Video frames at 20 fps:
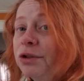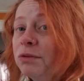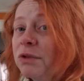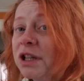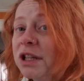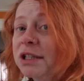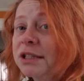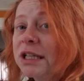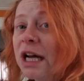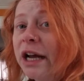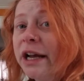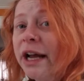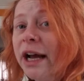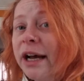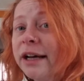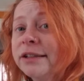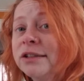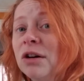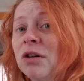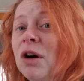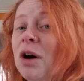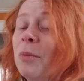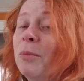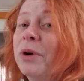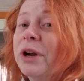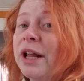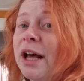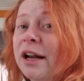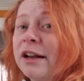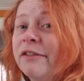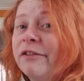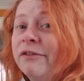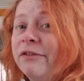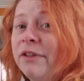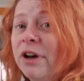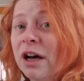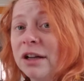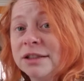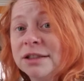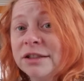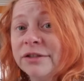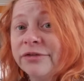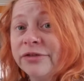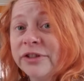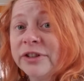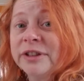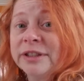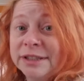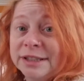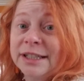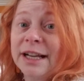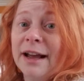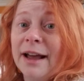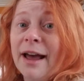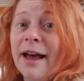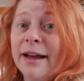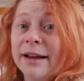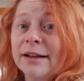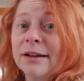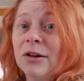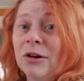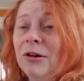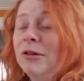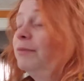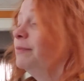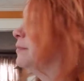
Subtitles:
with a diagonal, but at a different angle.